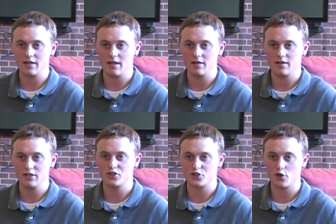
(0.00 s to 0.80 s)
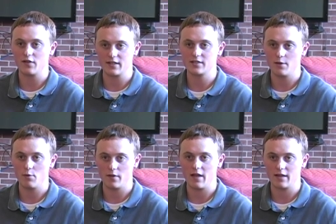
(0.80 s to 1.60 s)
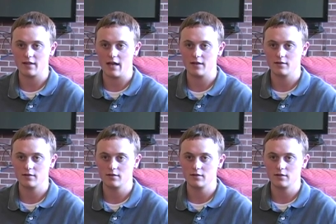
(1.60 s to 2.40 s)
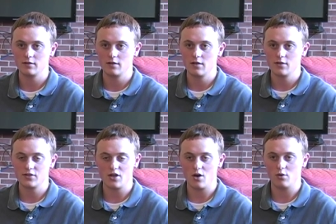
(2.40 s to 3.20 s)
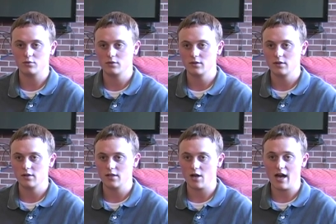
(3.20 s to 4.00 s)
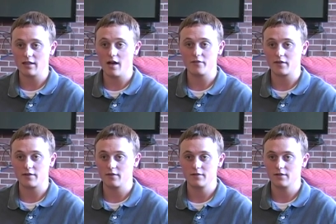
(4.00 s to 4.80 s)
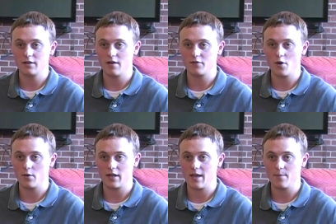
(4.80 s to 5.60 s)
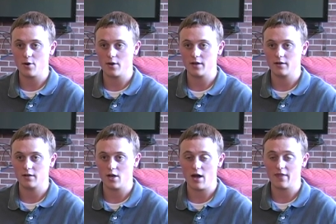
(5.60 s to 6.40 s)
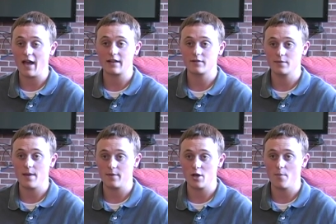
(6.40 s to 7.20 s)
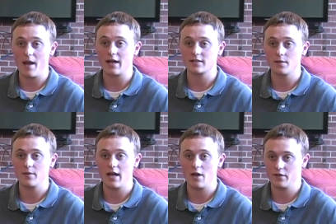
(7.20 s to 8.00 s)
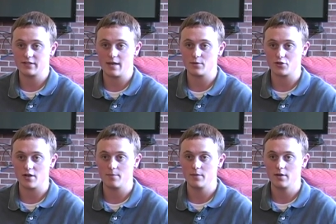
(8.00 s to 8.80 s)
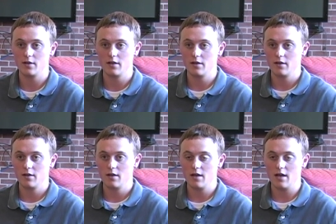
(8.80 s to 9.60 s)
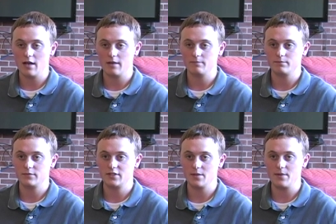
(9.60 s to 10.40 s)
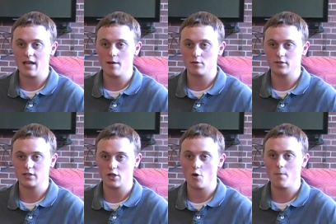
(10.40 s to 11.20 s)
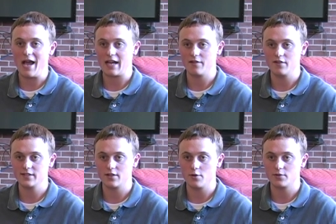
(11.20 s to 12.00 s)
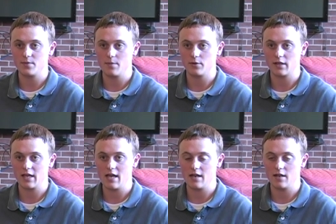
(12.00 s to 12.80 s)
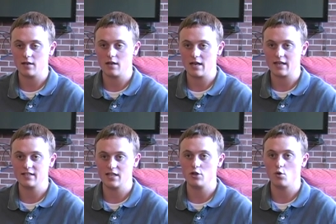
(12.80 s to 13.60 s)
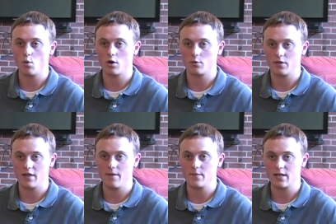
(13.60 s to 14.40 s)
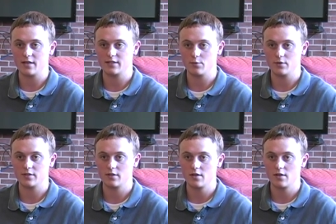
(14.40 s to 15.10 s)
than serving someone like that. So, I loved going to Cambodia. I'd like to maybe go back someday on the same trip, to be able to go back and visit those people again and continue to work with them, because it was